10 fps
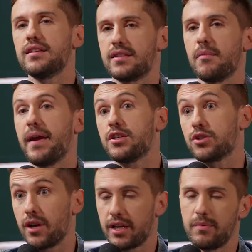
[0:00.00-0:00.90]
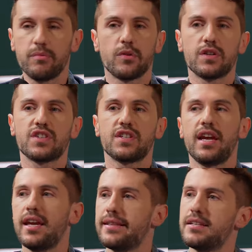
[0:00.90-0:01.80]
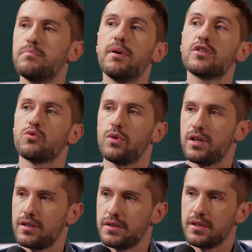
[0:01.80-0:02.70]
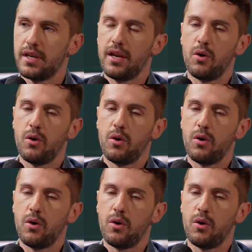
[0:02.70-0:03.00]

these, the patriarchy, people are saying these buzzwords yeah.